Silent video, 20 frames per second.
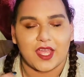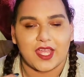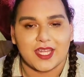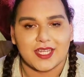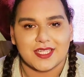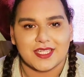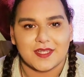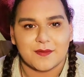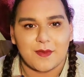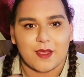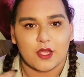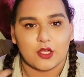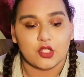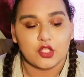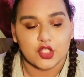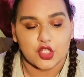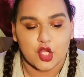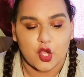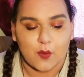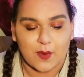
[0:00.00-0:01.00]
It's
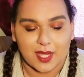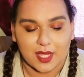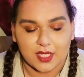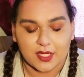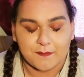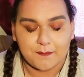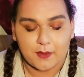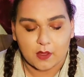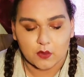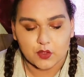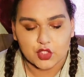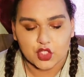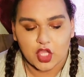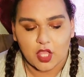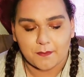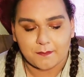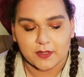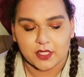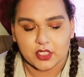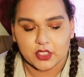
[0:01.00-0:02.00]
about Joanna
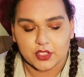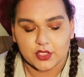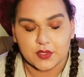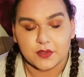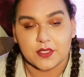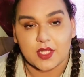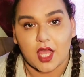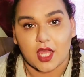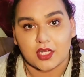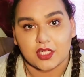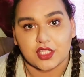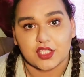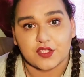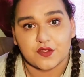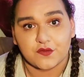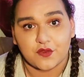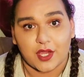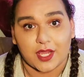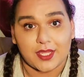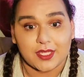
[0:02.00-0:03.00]
Beauchamp and her two daughters,
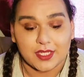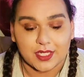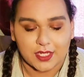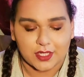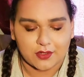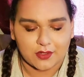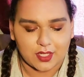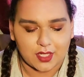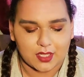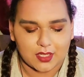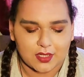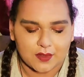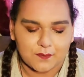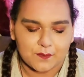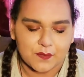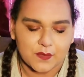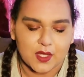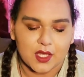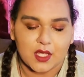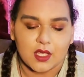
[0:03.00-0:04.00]
Freya and Ingrid,
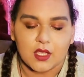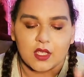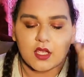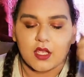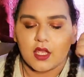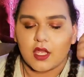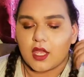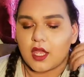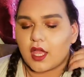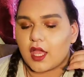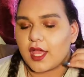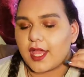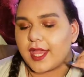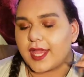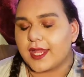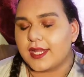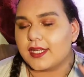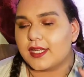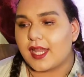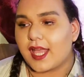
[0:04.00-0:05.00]

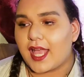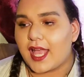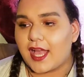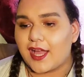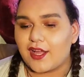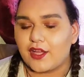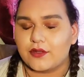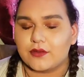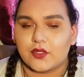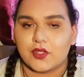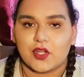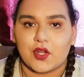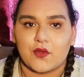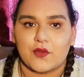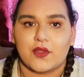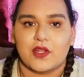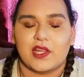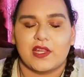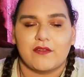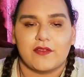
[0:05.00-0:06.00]
and how, you know,
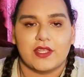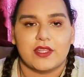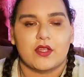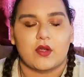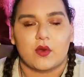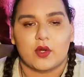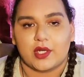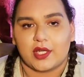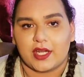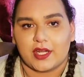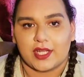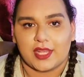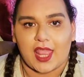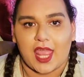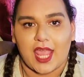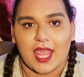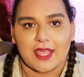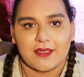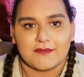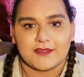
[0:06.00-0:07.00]
they're living their ordinary
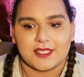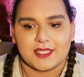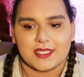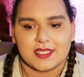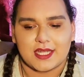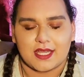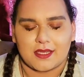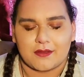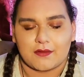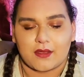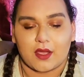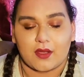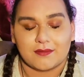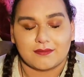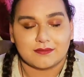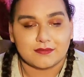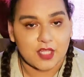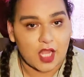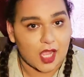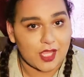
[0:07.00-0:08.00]
lives,
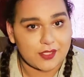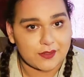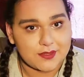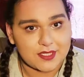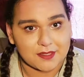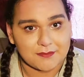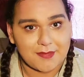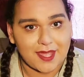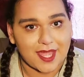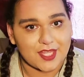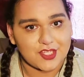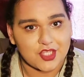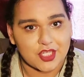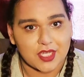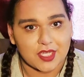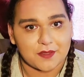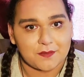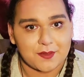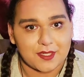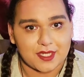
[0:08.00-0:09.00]
not using
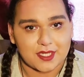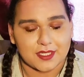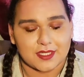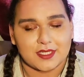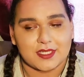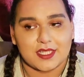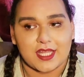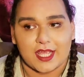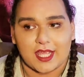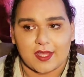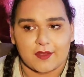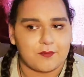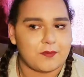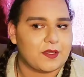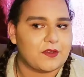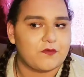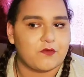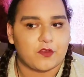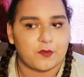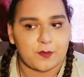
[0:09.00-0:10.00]
magic because they have
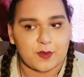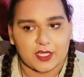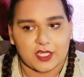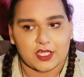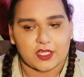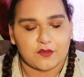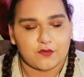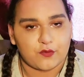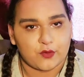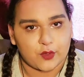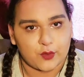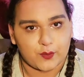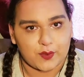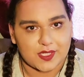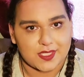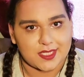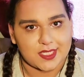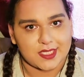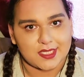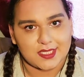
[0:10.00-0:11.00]
been forbidden for
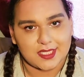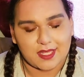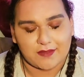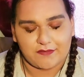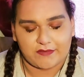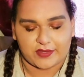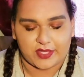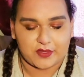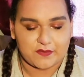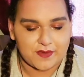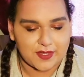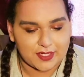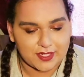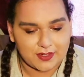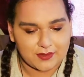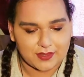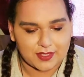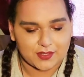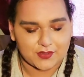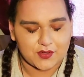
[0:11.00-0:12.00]
reasons that you find
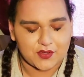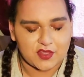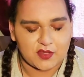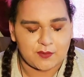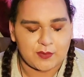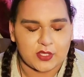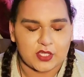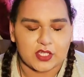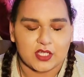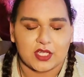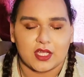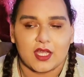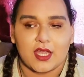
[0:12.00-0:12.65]
out later in the book.